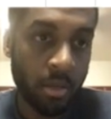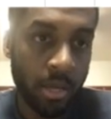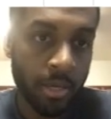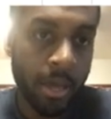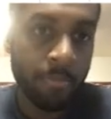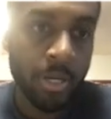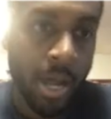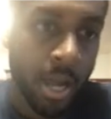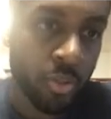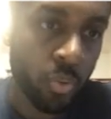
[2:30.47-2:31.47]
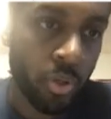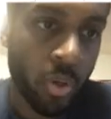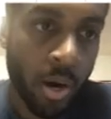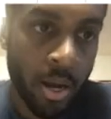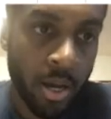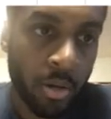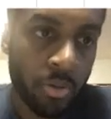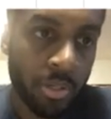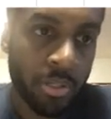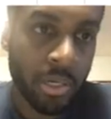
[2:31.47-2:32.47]
it gave me the actual URL. You
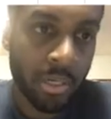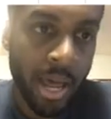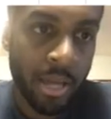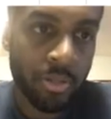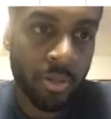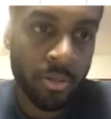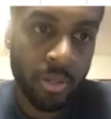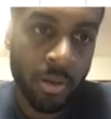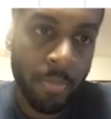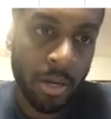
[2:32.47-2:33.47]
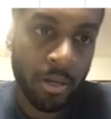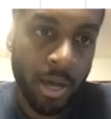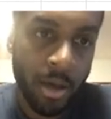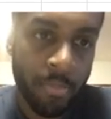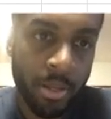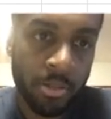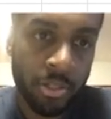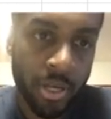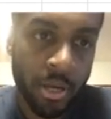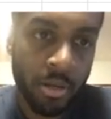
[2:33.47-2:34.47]
can see the likes, you can see the amount of comments,
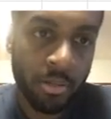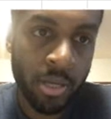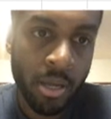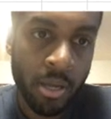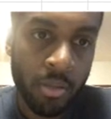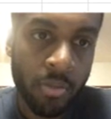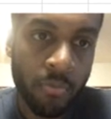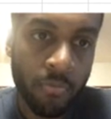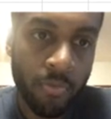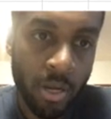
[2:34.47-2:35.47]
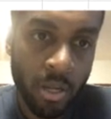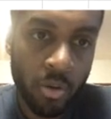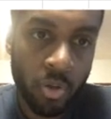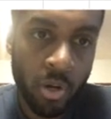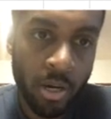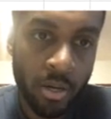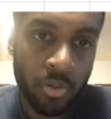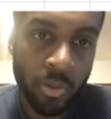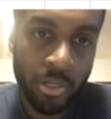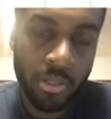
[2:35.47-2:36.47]
shares, the video URL.
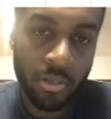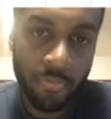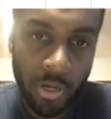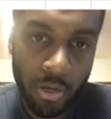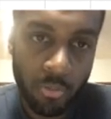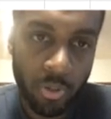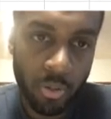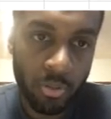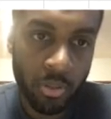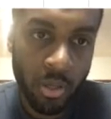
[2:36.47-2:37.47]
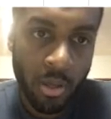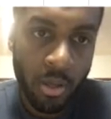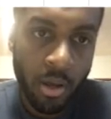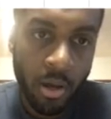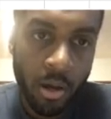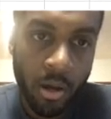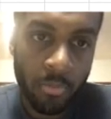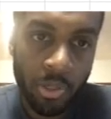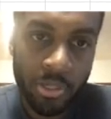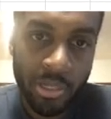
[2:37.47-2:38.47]
So this is a video post.
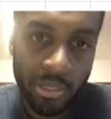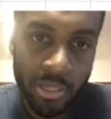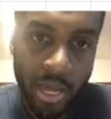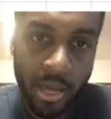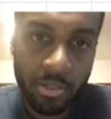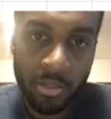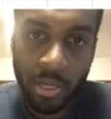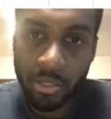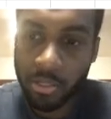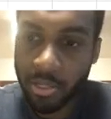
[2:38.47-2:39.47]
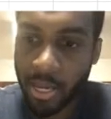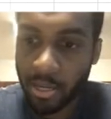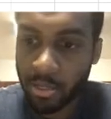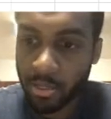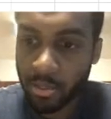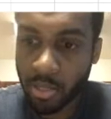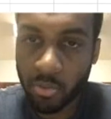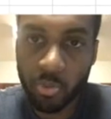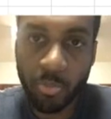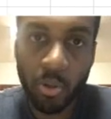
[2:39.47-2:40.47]
You can see the text and the date that it
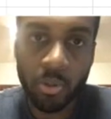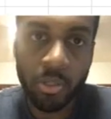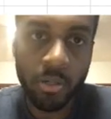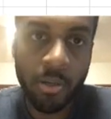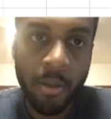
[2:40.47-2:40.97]
was posted.